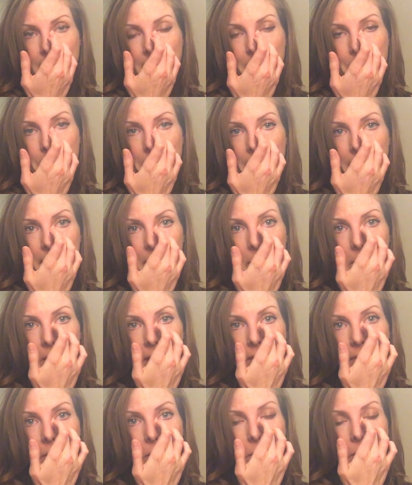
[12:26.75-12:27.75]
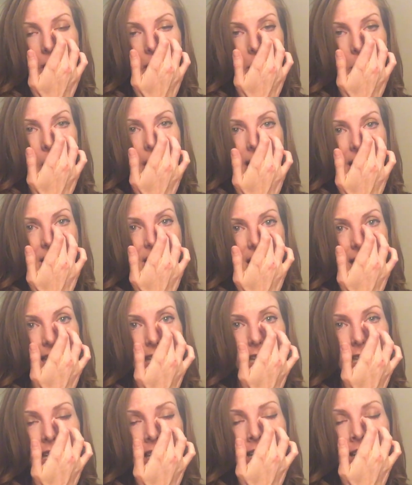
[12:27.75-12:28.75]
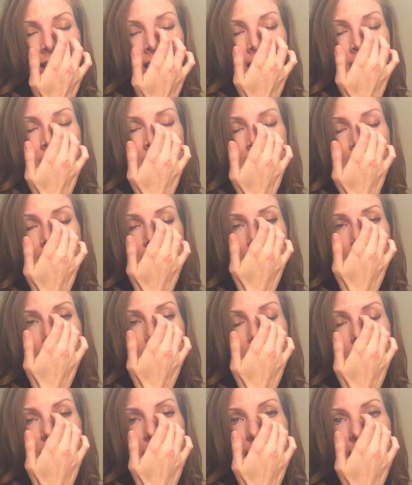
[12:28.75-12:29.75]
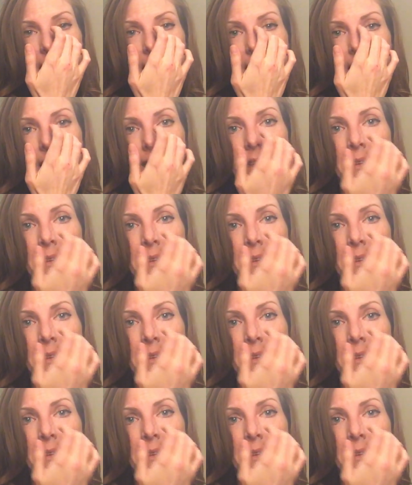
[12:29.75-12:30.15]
I probably won't even want to watch it. But